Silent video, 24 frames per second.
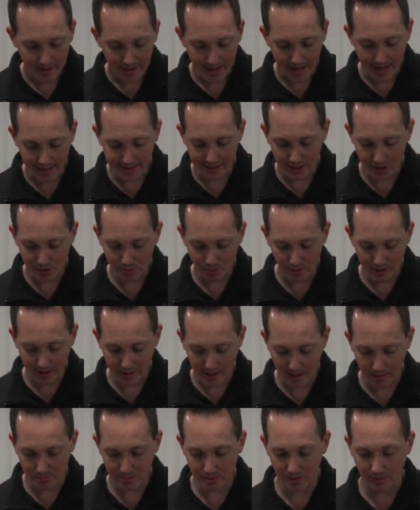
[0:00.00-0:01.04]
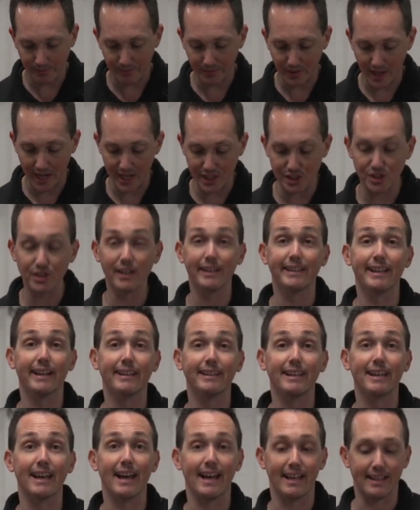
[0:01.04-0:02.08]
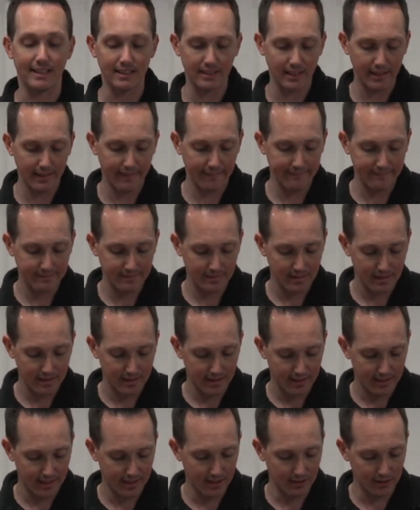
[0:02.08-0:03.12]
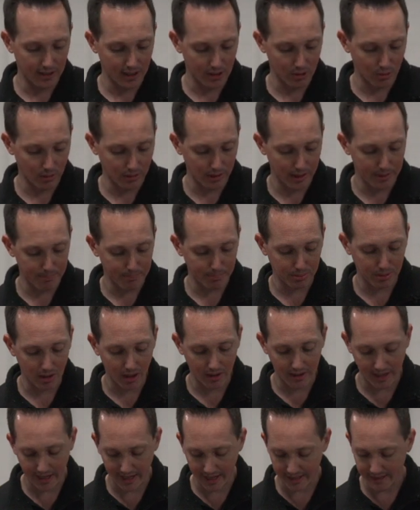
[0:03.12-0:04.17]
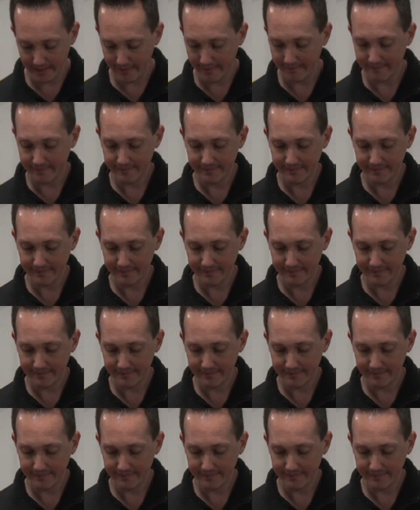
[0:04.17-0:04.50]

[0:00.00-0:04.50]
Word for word: And this one, it comes with a flashlight on the end. You literally plug in